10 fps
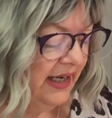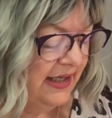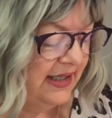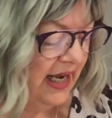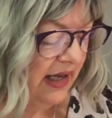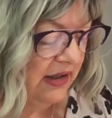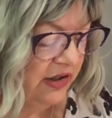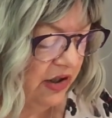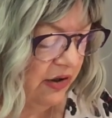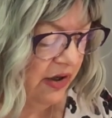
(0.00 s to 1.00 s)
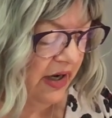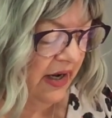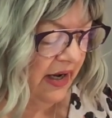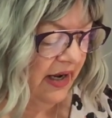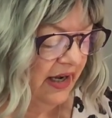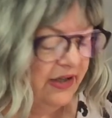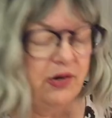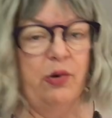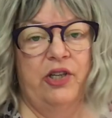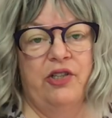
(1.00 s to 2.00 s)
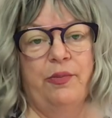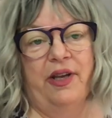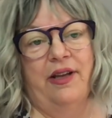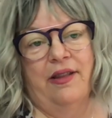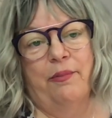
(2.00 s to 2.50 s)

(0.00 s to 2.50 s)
his calendar is going to be the